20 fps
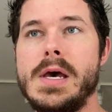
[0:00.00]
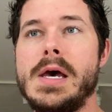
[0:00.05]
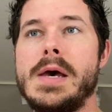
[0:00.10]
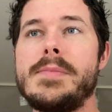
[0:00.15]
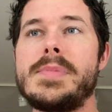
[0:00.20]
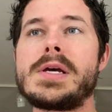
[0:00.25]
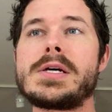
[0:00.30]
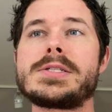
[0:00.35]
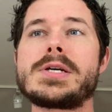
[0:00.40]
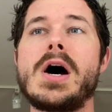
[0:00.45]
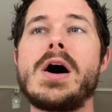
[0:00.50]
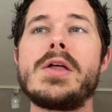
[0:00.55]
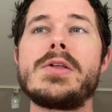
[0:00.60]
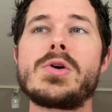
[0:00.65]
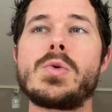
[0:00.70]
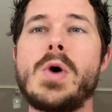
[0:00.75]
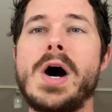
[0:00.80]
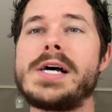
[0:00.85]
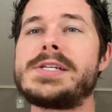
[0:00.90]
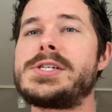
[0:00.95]
Because
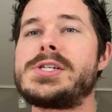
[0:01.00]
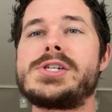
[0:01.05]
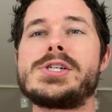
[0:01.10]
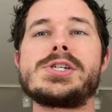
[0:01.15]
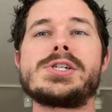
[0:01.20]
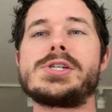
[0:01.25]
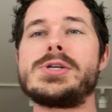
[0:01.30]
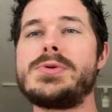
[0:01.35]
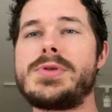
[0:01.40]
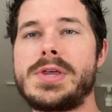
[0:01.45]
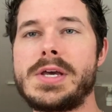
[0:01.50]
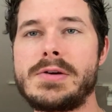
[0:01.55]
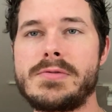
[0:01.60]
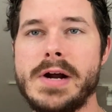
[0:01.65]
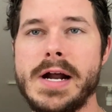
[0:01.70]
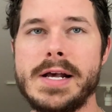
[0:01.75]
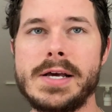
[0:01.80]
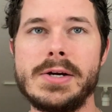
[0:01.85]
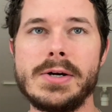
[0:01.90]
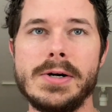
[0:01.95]
otherwise, it's just too
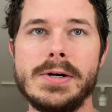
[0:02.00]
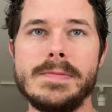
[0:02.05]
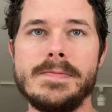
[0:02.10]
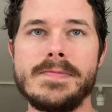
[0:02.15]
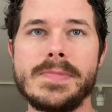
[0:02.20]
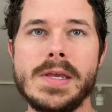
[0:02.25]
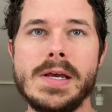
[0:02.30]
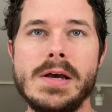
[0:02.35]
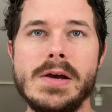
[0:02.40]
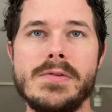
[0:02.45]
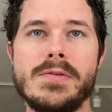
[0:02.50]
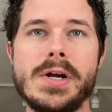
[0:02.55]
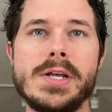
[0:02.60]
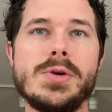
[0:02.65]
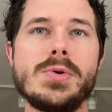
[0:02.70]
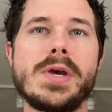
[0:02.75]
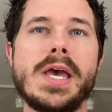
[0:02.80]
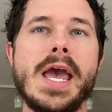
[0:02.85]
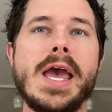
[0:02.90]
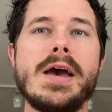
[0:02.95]
theoretical, right?
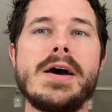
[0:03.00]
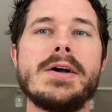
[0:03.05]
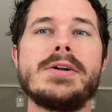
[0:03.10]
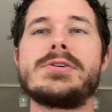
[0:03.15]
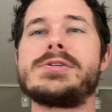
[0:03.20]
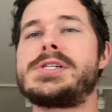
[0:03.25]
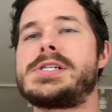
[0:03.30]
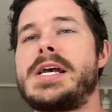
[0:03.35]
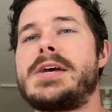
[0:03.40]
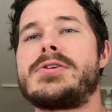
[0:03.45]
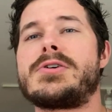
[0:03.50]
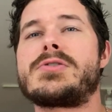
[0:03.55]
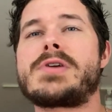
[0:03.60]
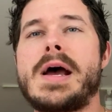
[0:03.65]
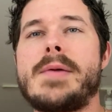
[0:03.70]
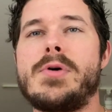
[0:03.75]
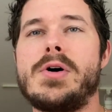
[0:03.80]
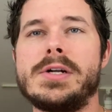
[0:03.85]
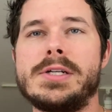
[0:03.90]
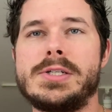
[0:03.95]
You can't understand or
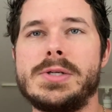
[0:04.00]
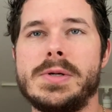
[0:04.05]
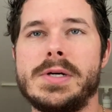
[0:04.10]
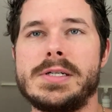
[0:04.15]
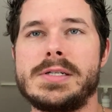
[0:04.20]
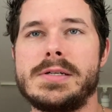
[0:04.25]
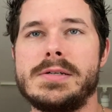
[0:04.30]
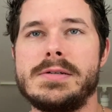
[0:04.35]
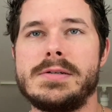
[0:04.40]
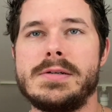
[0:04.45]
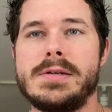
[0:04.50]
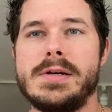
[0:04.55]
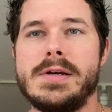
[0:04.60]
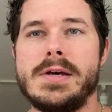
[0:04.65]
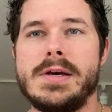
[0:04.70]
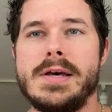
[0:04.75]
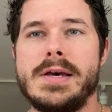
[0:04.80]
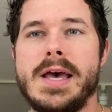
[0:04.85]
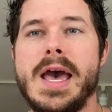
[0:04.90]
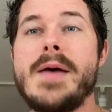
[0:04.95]
grab onto it.
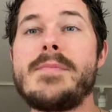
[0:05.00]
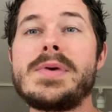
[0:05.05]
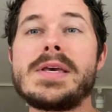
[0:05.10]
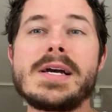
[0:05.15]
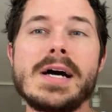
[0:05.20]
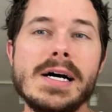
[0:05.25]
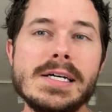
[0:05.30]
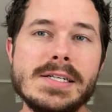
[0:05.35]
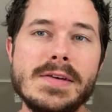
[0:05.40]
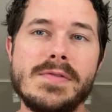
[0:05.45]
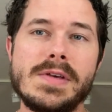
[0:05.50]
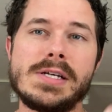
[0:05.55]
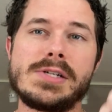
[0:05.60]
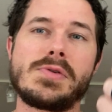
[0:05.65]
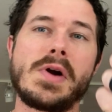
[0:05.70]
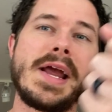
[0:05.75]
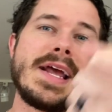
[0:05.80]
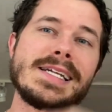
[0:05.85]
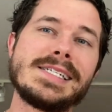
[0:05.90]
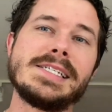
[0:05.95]
And because of this,
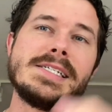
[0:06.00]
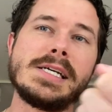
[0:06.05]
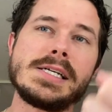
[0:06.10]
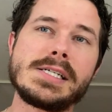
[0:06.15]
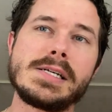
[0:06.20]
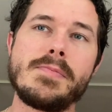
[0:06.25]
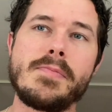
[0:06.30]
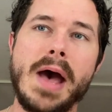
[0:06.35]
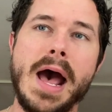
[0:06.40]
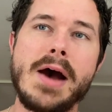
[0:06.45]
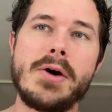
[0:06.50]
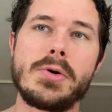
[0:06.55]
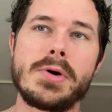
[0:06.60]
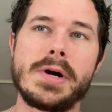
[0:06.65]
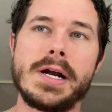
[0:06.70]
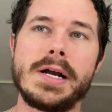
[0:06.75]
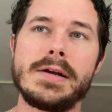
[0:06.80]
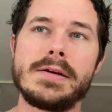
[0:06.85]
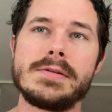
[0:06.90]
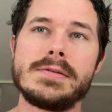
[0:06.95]
right, it's
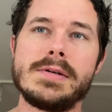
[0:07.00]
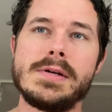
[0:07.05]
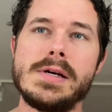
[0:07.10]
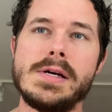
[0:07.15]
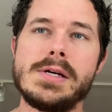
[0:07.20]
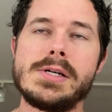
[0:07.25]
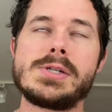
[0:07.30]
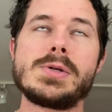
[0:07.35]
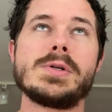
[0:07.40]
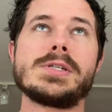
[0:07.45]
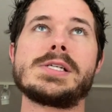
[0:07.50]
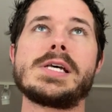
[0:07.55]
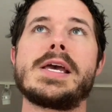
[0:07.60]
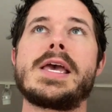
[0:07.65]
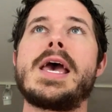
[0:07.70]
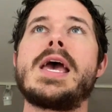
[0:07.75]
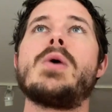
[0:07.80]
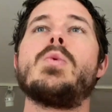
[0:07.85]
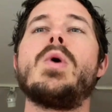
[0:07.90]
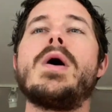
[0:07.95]
disempowering. So it's like,
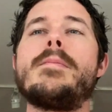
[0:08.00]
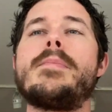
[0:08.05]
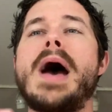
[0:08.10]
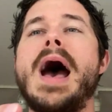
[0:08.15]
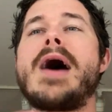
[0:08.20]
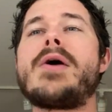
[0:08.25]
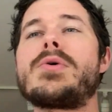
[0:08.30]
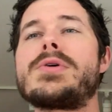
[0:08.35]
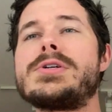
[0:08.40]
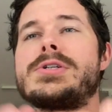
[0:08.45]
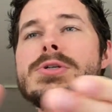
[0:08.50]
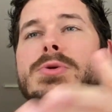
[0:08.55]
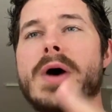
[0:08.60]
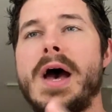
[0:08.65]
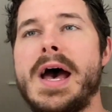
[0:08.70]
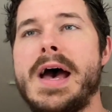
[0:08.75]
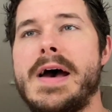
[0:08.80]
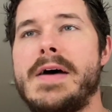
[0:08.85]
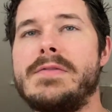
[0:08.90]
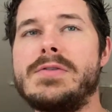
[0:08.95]
hey, what power do you
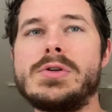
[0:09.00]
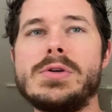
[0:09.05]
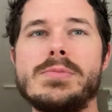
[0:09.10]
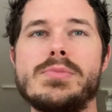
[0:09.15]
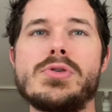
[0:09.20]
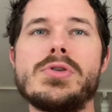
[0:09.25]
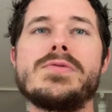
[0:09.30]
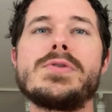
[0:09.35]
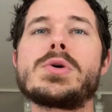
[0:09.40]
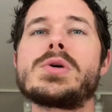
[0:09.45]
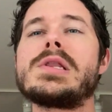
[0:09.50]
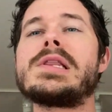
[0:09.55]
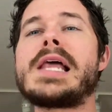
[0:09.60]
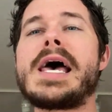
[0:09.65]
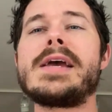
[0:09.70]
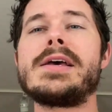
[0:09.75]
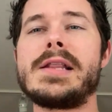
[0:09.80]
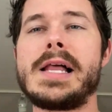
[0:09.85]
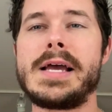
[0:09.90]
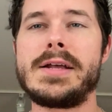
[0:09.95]
have to improve your
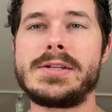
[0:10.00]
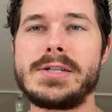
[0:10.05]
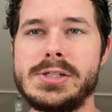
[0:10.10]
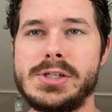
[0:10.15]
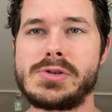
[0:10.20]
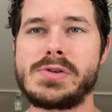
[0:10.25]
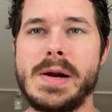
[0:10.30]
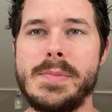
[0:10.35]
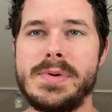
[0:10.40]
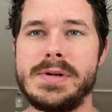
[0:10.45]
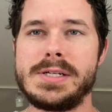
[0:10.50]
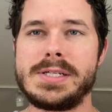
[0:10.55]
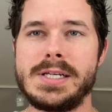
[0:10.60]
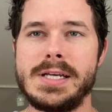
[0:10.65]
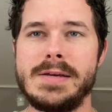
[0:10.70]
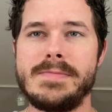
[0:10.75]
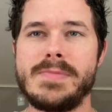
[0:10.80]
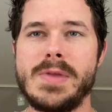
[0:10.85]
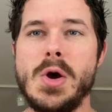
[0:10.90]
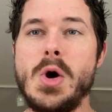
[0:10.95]
leg length
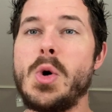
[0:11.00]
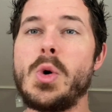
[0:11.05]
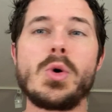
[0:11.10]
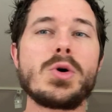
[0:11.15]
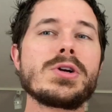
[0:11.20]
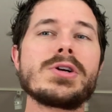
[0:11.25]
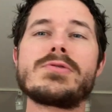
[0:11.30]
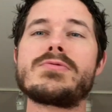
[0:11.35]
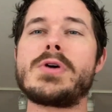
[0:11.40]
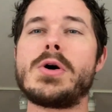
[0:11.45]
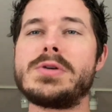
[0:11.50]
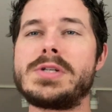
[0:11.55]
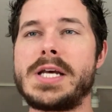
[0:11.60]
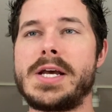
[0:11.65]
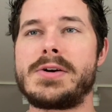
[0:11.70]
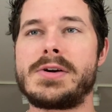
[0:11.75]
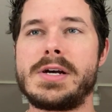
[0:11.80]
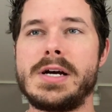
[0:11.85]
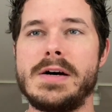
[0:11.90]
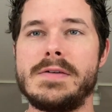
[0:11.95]
discrepancy or your
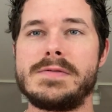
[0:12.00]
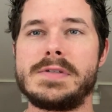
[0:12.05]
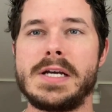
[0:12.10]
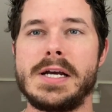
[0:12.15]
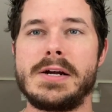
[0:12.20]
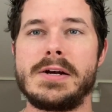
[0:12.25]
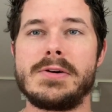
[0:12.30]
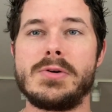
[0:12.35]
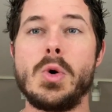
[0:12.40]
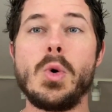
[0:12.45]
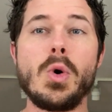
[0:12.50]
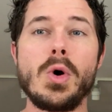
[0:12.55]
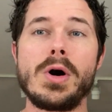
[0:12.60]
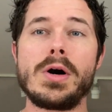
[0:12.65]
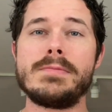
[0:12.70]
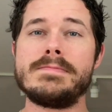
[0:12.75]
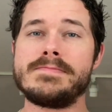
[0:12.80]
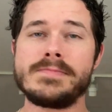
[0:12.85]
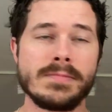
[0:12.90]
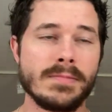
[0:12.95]
rotator cuff tear?
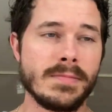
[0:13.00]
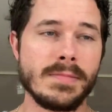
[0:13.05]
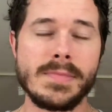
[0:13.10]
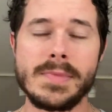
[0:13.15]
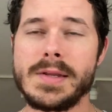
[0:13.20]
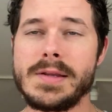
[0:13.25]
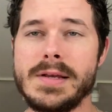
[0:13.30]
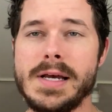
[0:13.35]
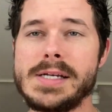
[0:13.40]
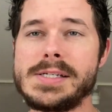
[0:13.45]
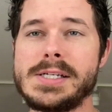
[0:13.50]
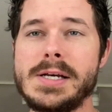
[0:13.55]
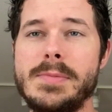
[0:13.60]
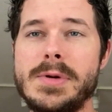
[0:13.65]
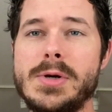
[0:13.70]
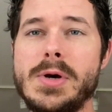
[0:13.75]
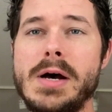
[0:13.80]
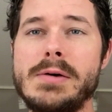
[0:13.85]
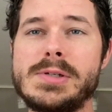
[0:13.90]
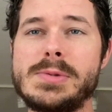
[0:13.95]
Or, as
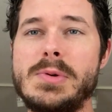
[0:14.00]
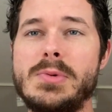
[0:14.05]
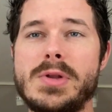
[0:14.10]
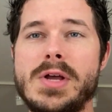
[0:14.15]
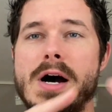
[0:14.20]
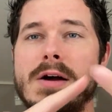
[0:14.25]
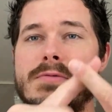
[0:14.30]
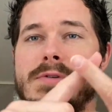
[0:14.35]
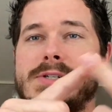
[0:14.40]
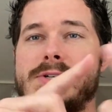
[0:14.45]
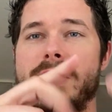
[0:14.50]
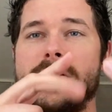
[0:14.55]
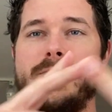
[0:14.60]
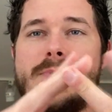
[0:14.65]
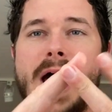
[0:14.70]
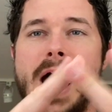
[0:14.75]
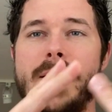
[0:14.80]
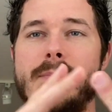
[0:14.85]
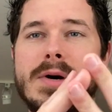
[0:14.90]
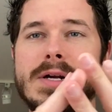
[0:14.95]
somebody who helps people with unresolved
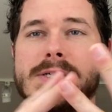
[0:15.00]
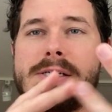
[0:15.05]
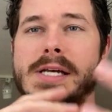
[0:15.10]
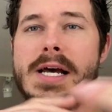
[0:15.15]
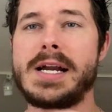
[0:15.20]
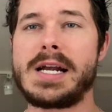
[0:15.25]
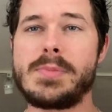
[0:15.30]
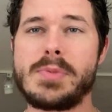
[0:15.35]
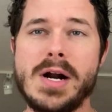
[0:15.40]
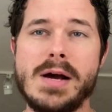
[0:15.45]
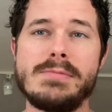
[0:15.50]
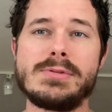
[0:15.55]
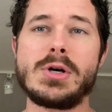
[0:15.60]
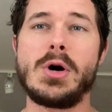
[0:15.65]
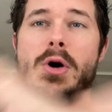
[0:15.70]
back, button sciatic problems